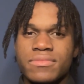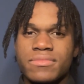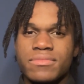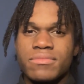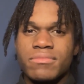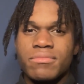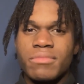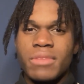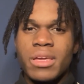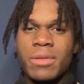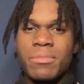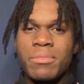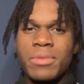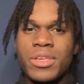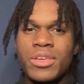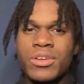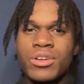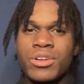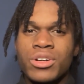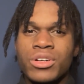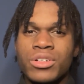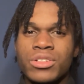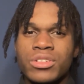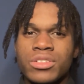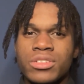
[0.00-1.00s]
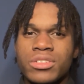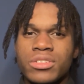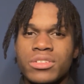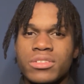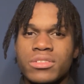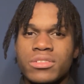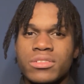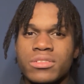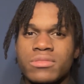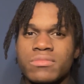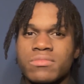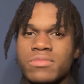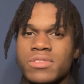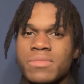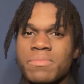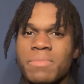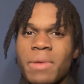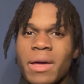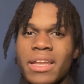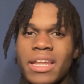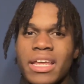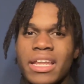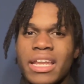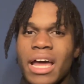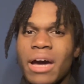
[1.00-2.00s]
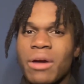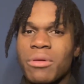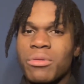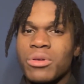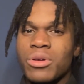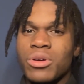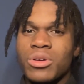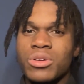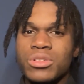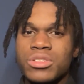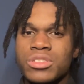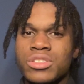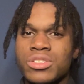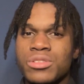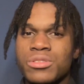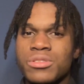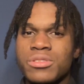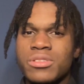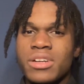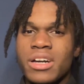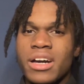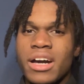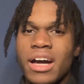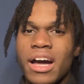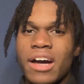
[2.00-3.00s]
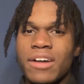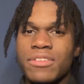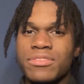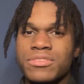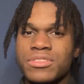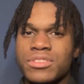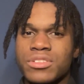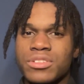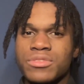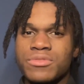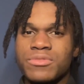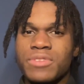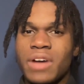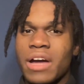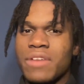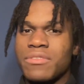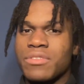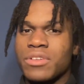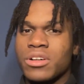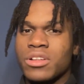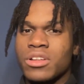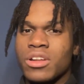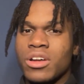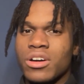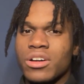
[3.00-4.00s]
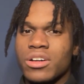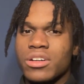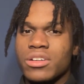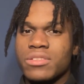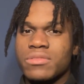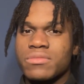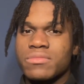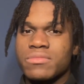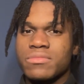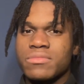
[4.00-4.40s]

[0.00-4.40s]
Maybe you could spend an hour or two after 5 o'clock.